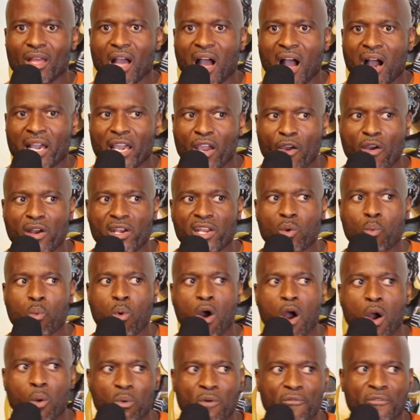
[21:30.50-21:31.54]
I currently
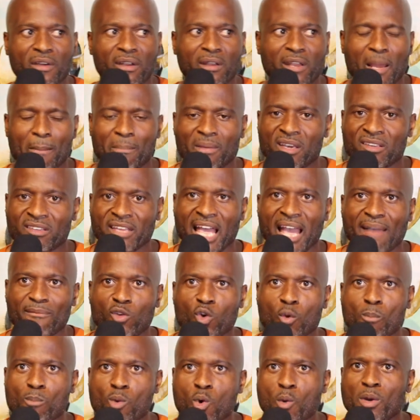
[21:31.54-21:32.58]
walk with a limp because I have
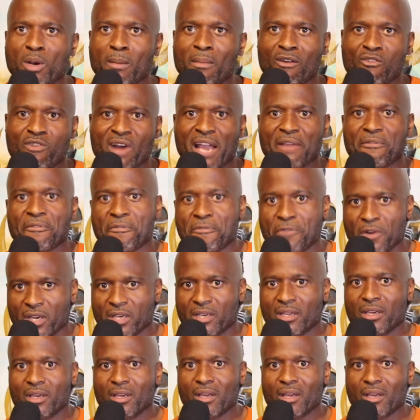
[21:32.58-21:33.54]
no movement in my right foot.